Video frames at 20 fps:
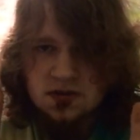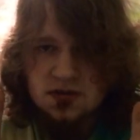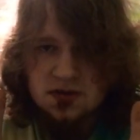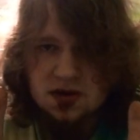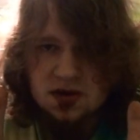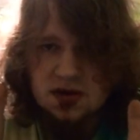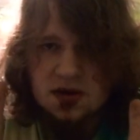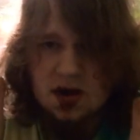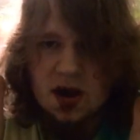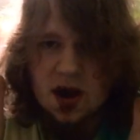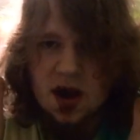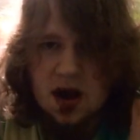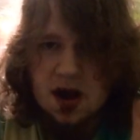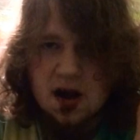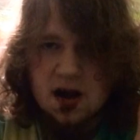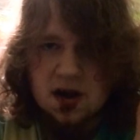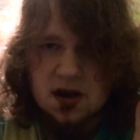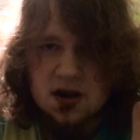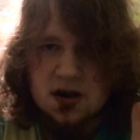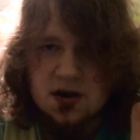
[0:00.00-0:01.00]
This is
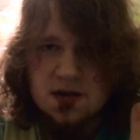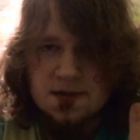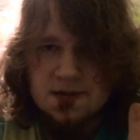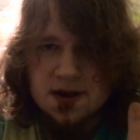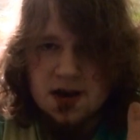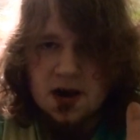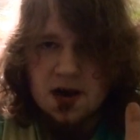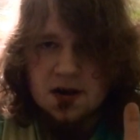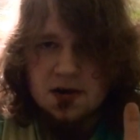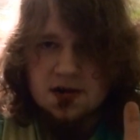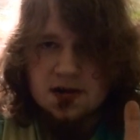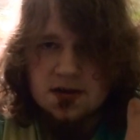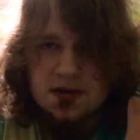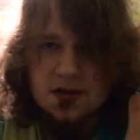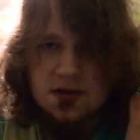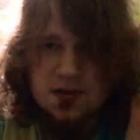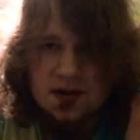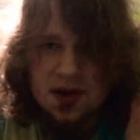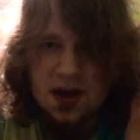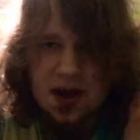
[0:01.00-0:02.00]
hell in your mouth. This
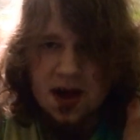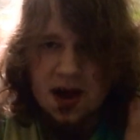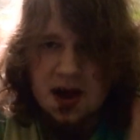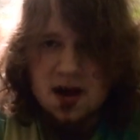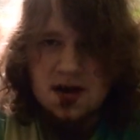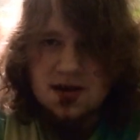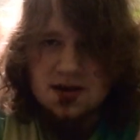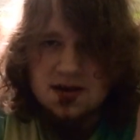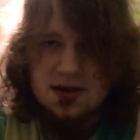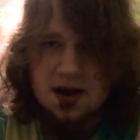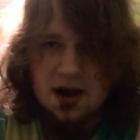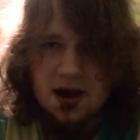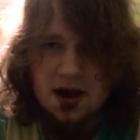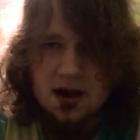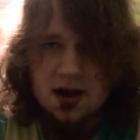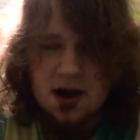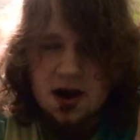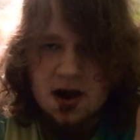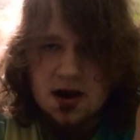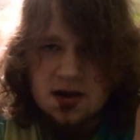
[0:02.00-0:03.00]
is what hell is
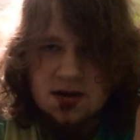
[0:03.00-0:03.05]
like.